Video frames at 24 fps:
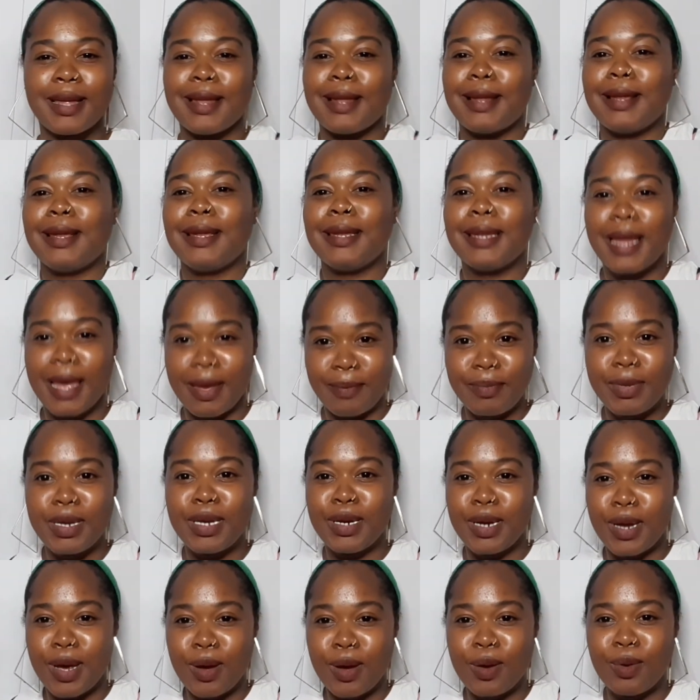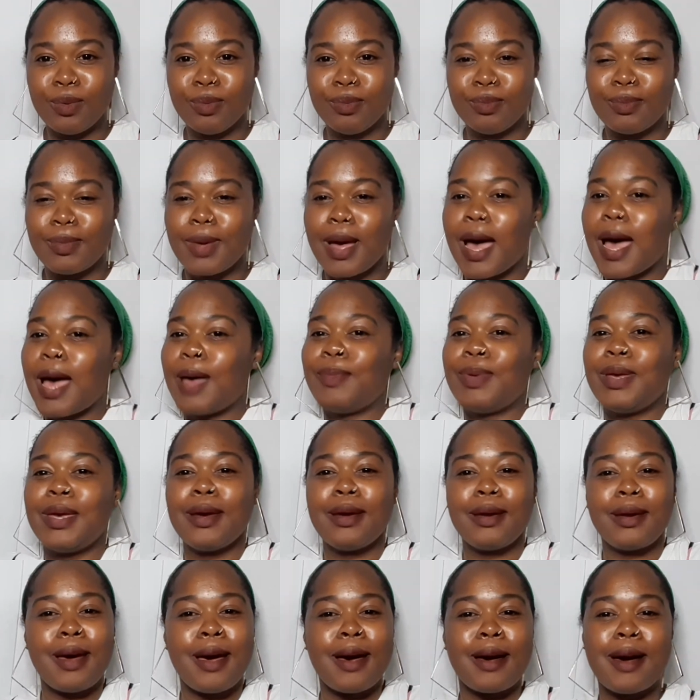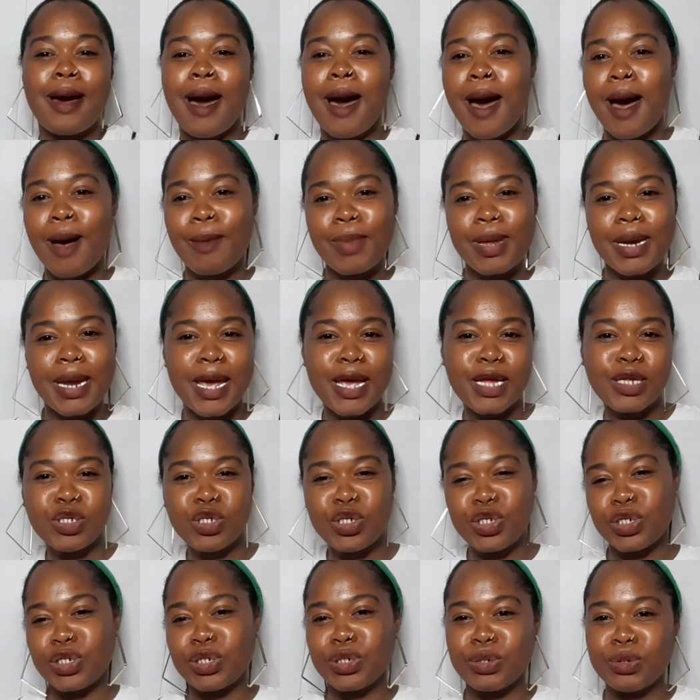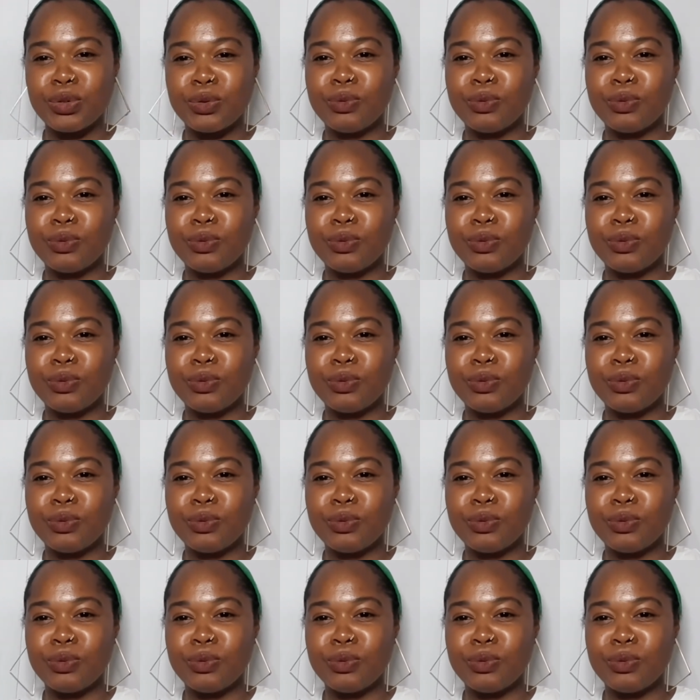let me know. I'm here to accommodate you.